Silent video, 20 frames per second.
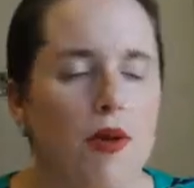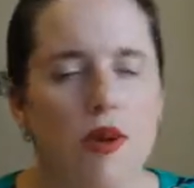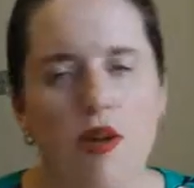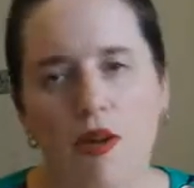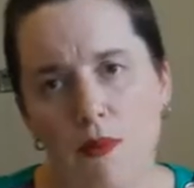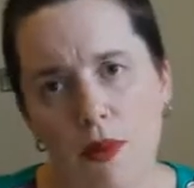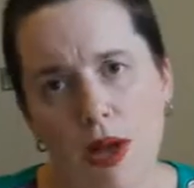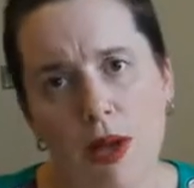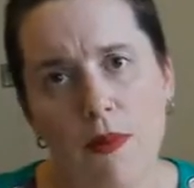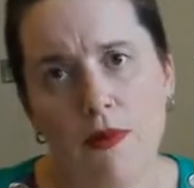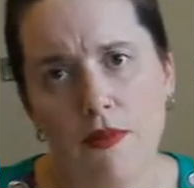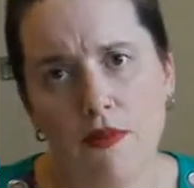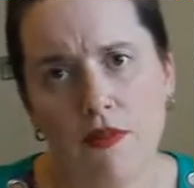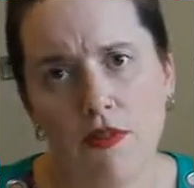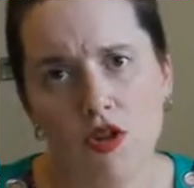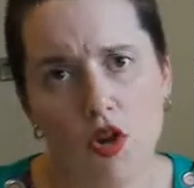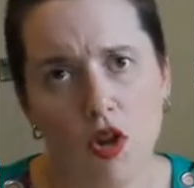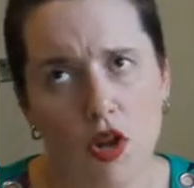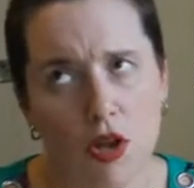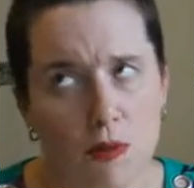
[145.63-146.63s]
You could pay me for a
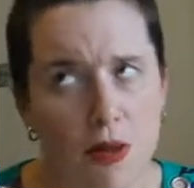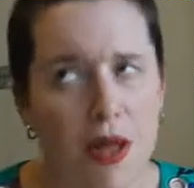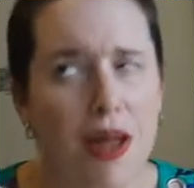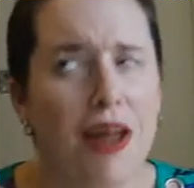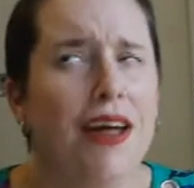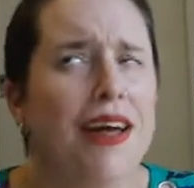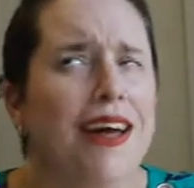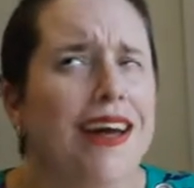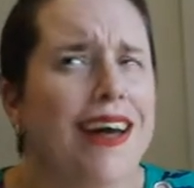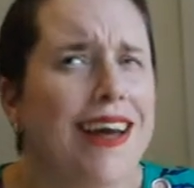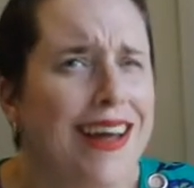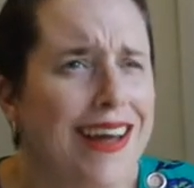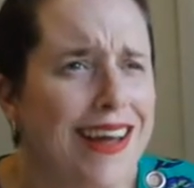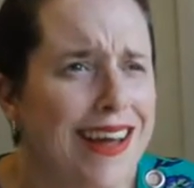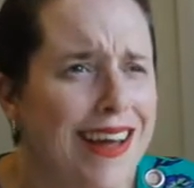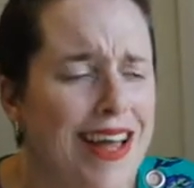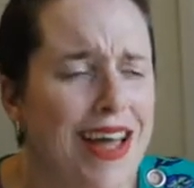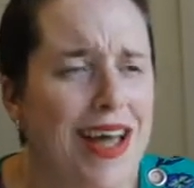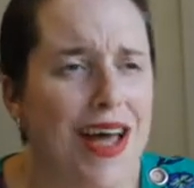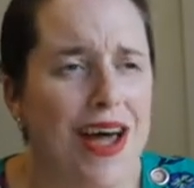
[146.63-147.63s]
chocolate.
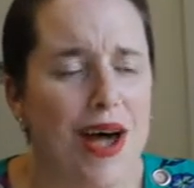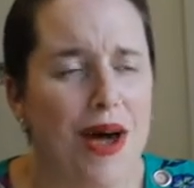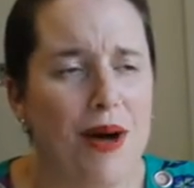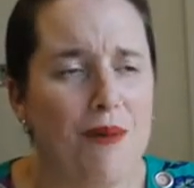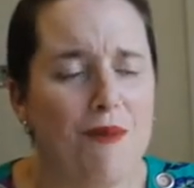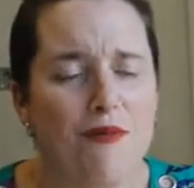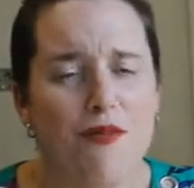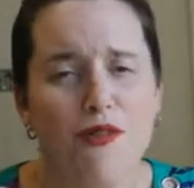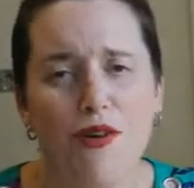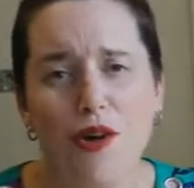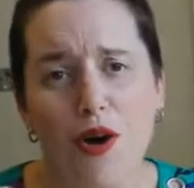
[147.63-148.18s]
For